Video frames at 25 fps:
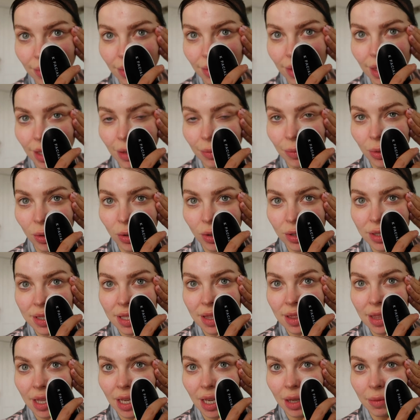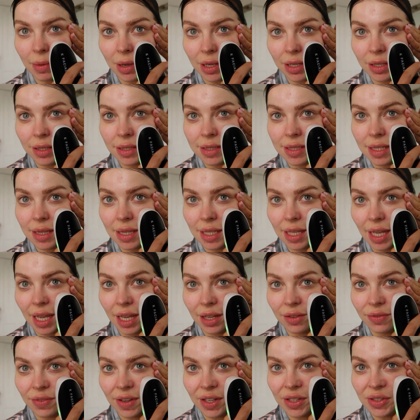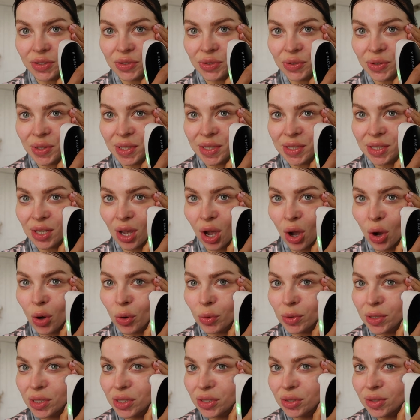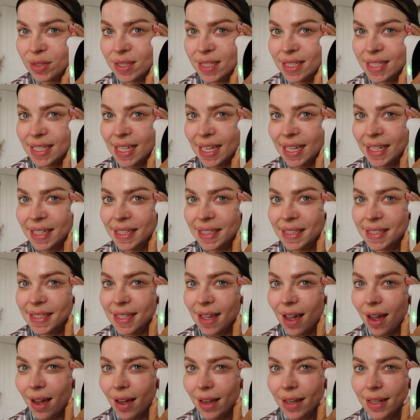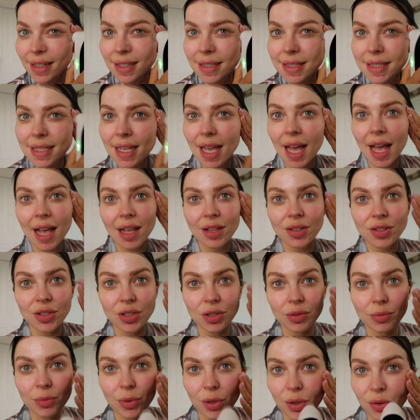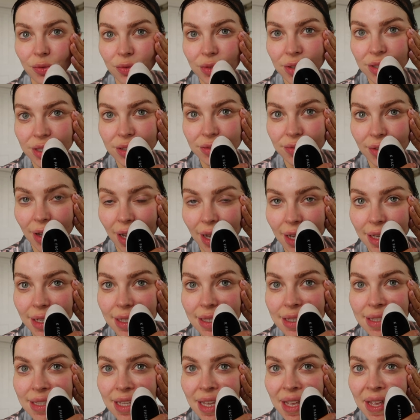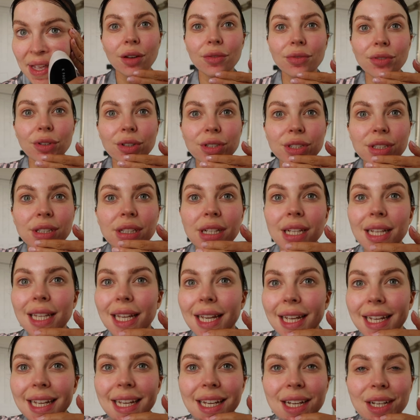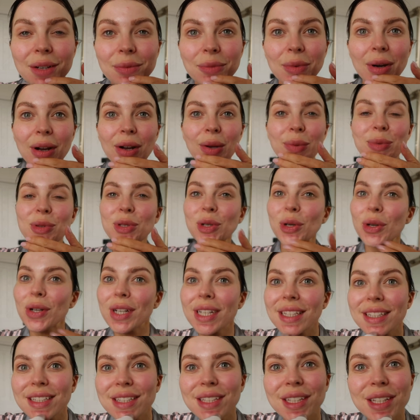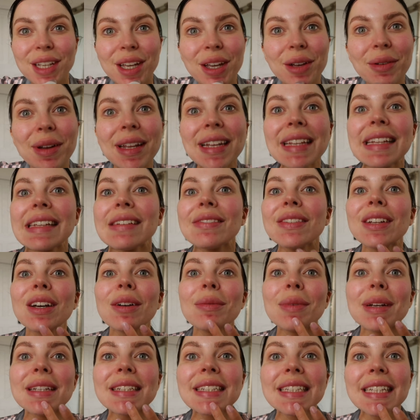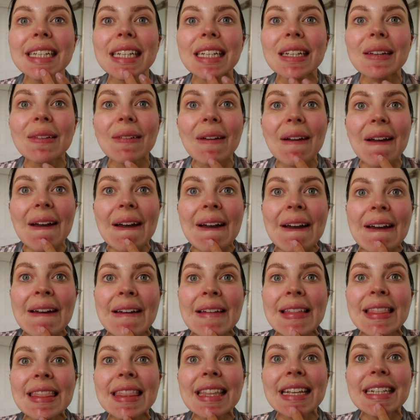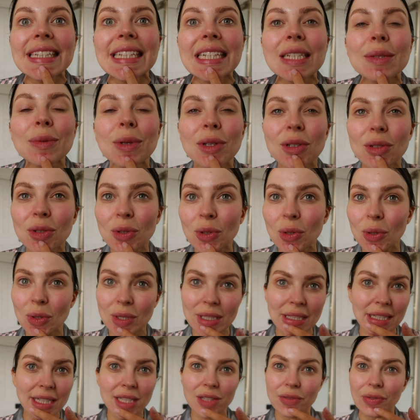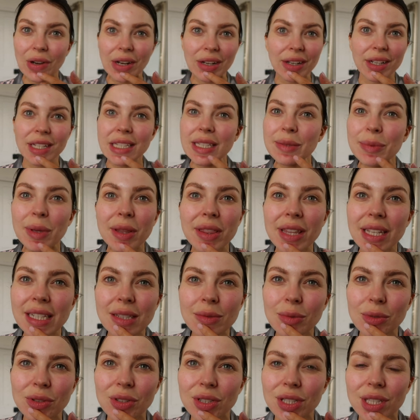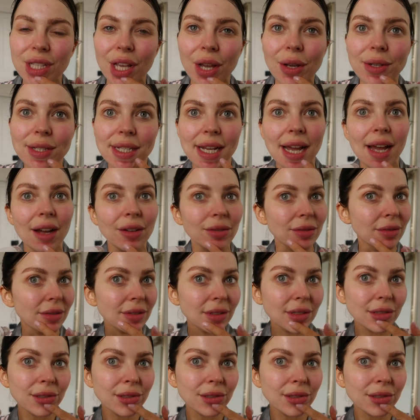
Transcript: The important thing about using the K-Facial is holding your skin tight as you move the device. Unfortunately, where I'm talking to you and leaving it on my skin longer, this is what causes the redness, but this will just go down.